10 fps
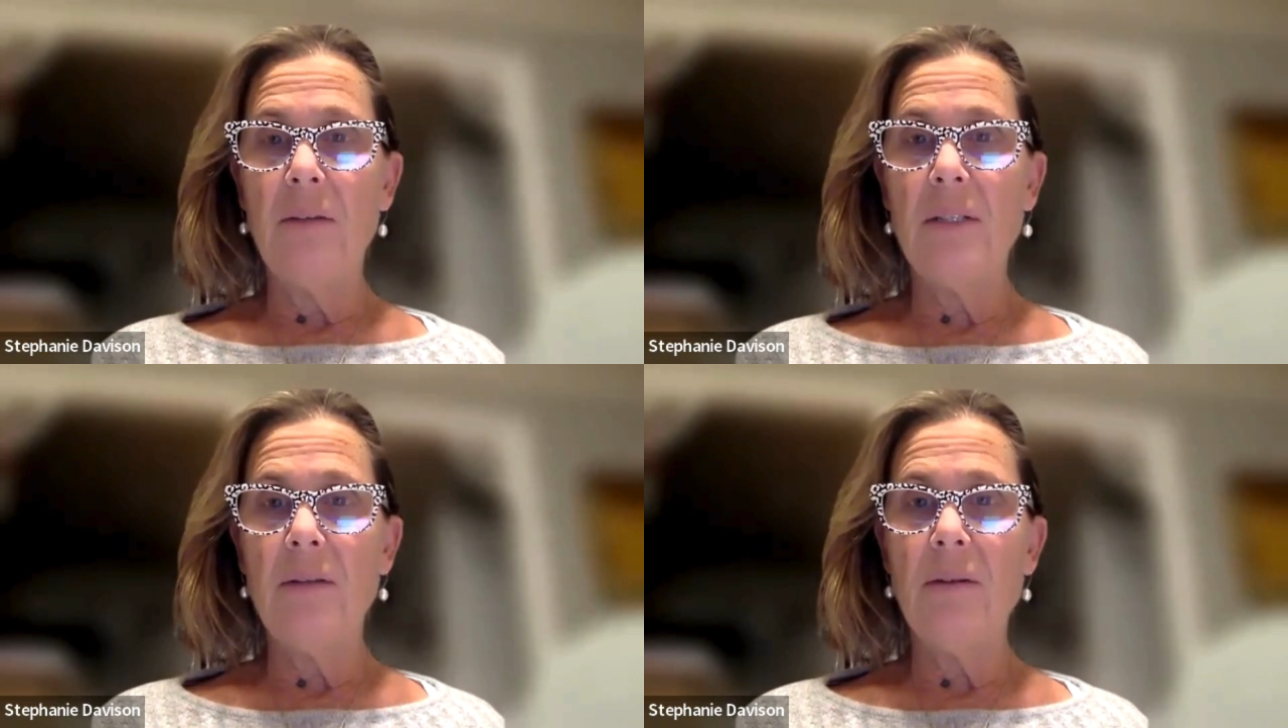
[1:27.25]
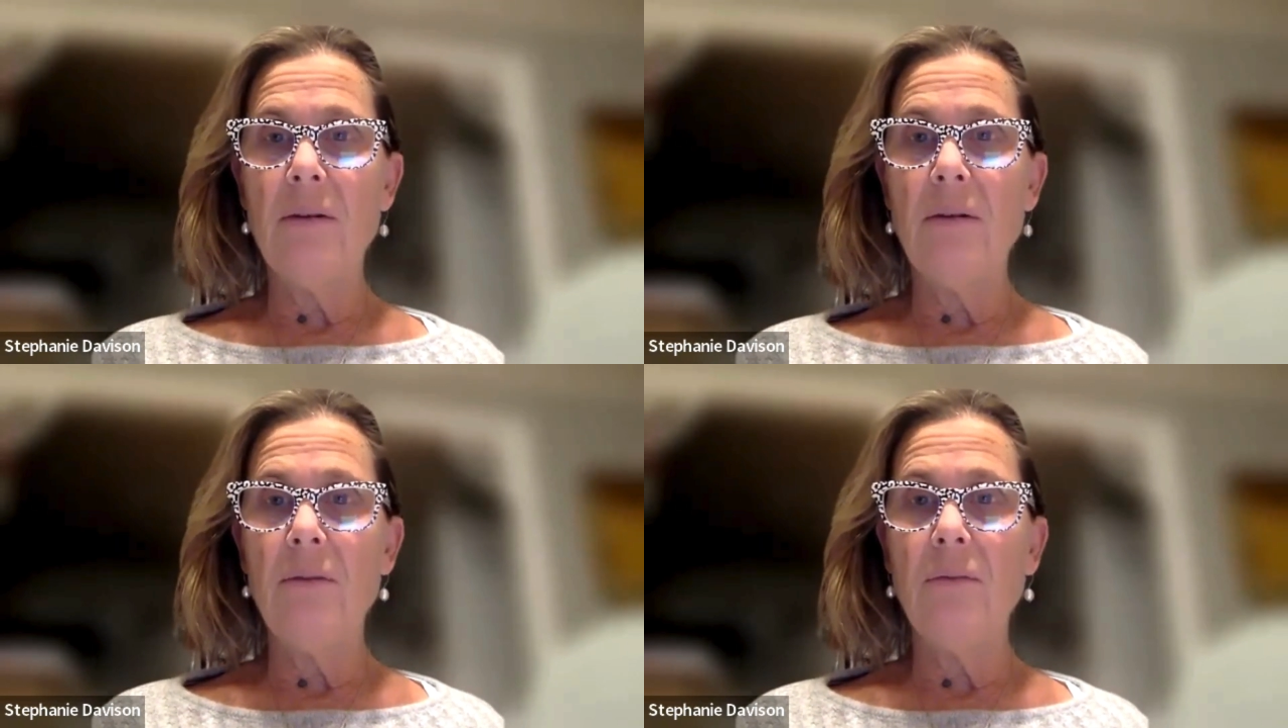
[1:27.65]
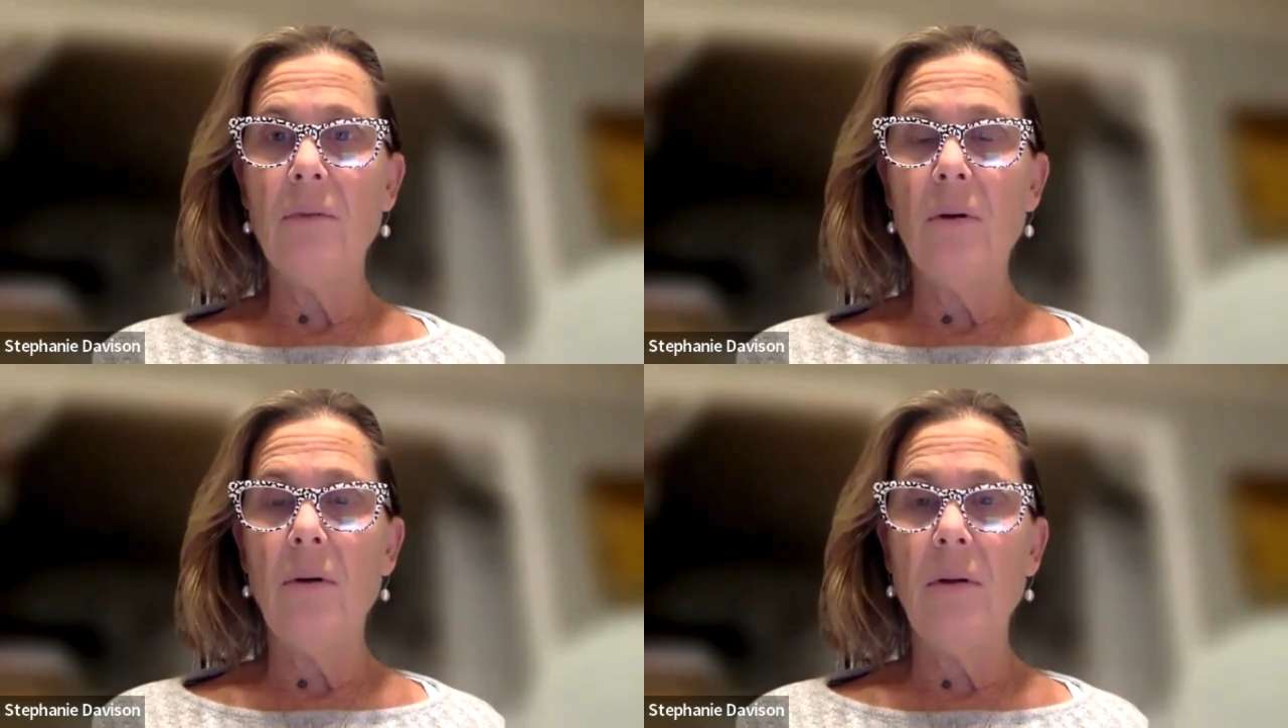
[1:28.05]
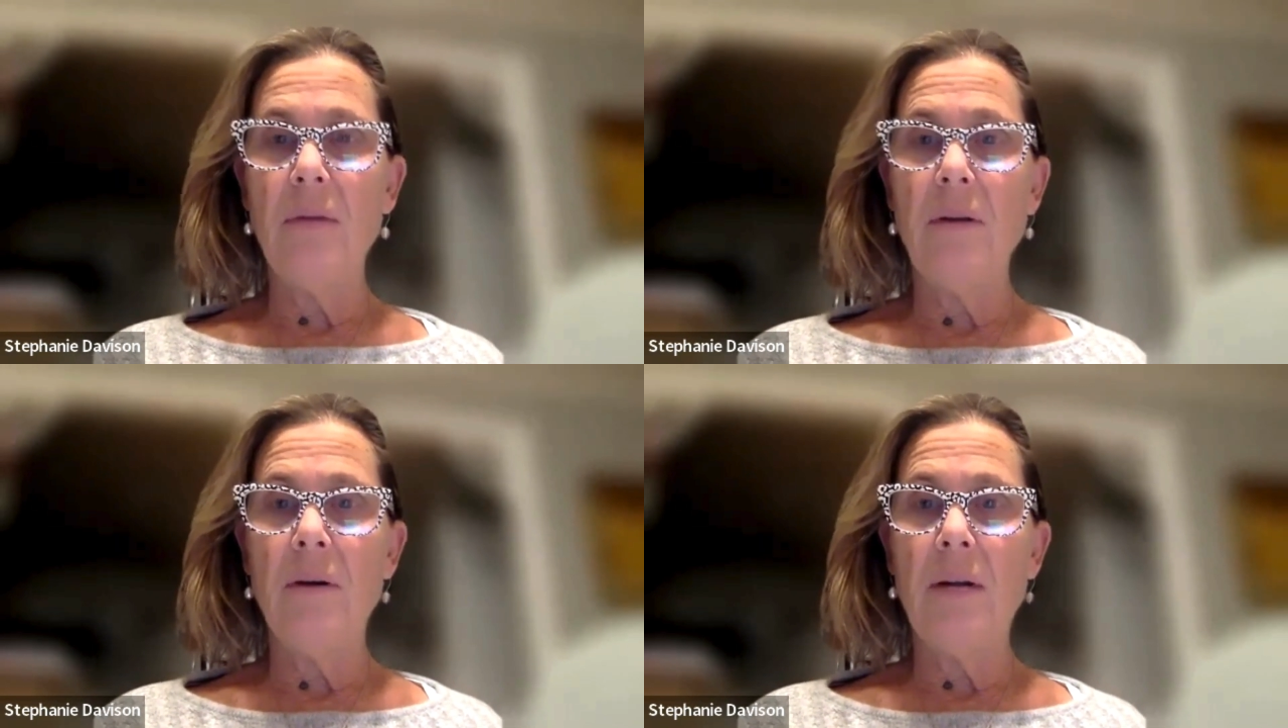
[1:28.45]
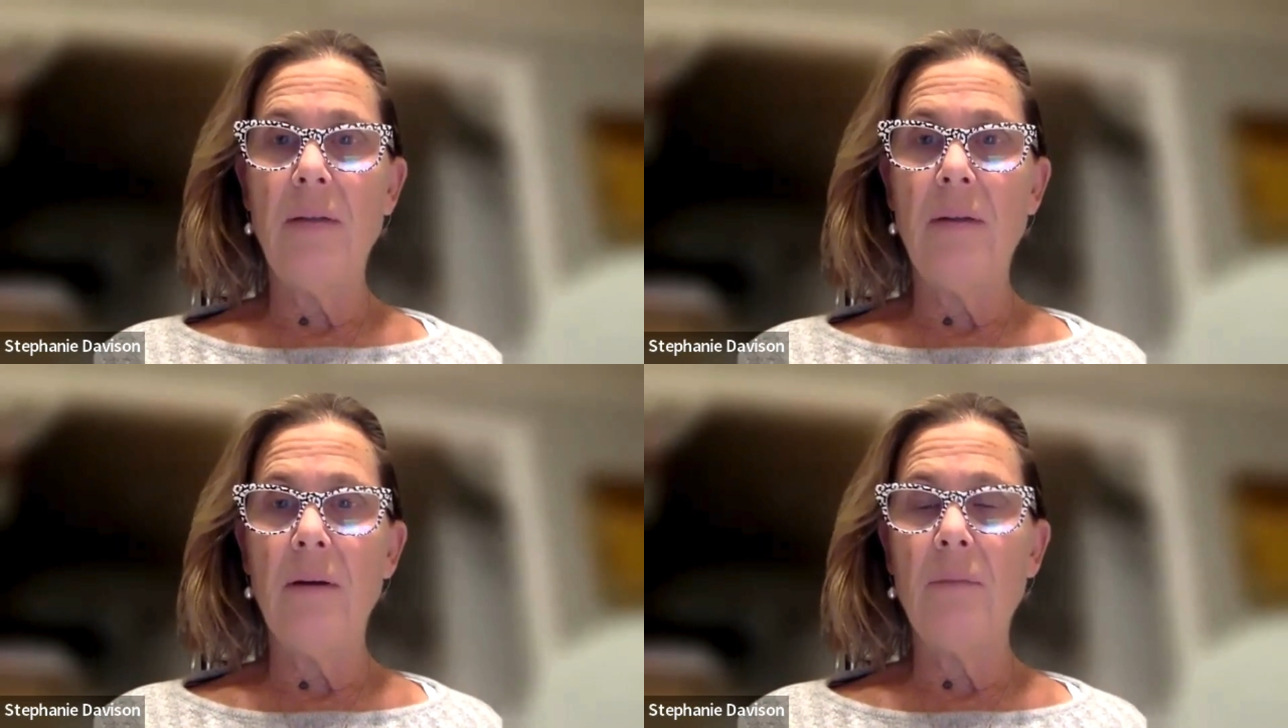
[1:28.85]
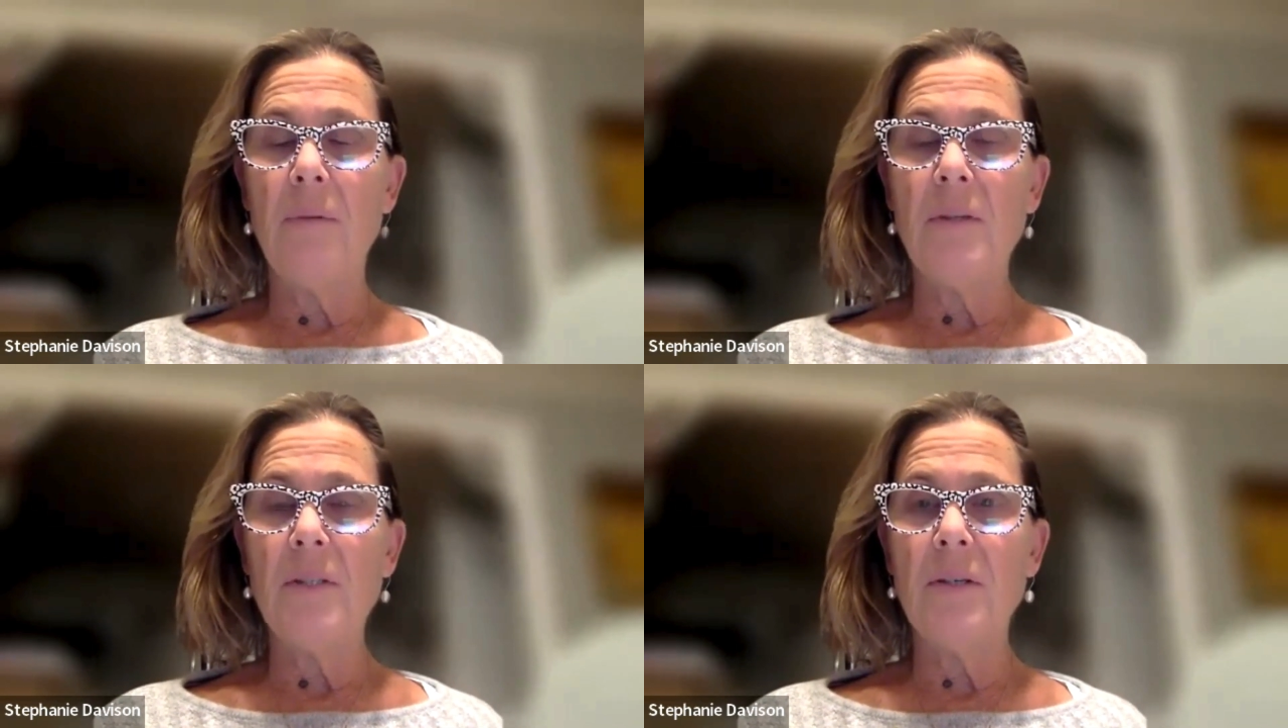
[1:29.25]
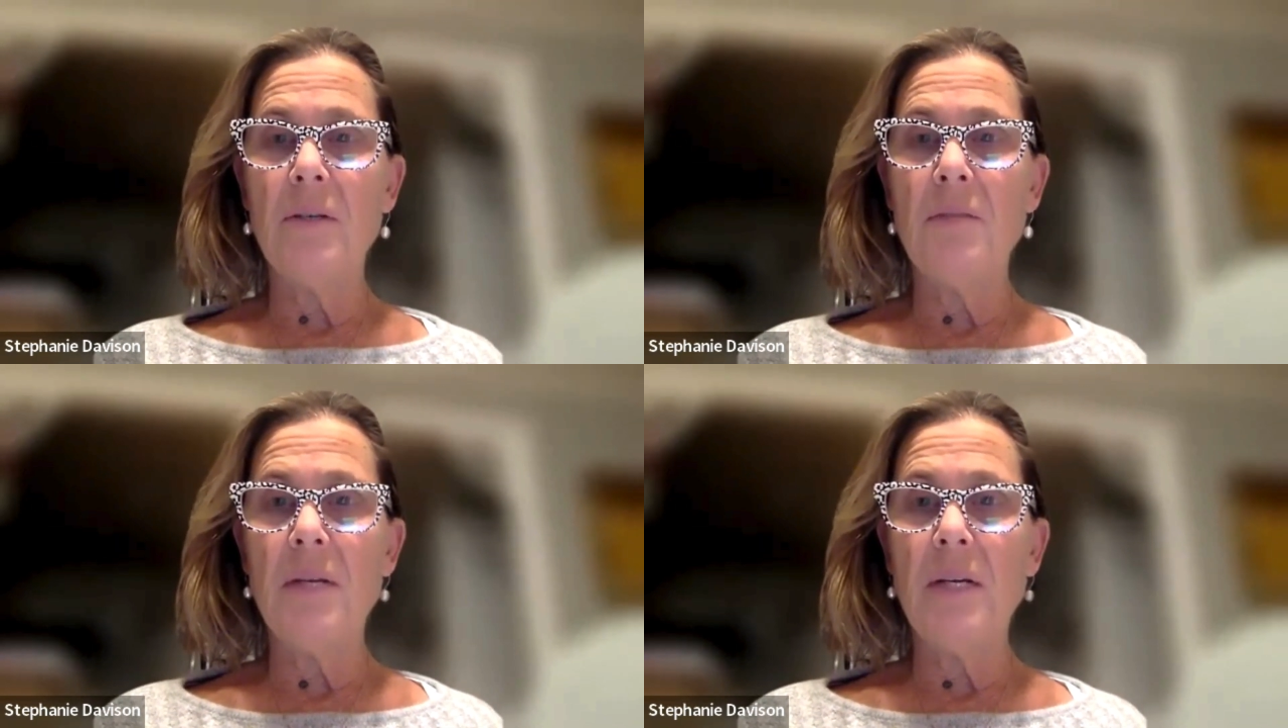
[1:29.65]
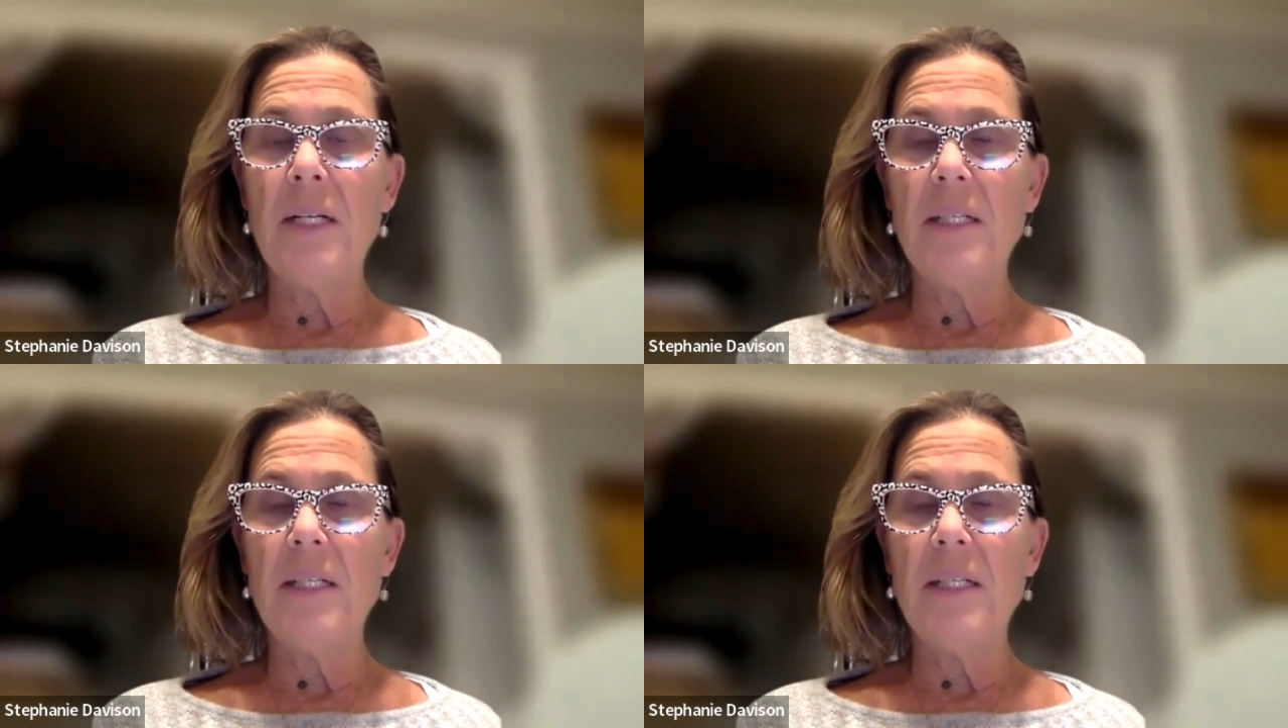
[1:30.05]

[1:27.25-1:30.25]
so their own role in their personal communities.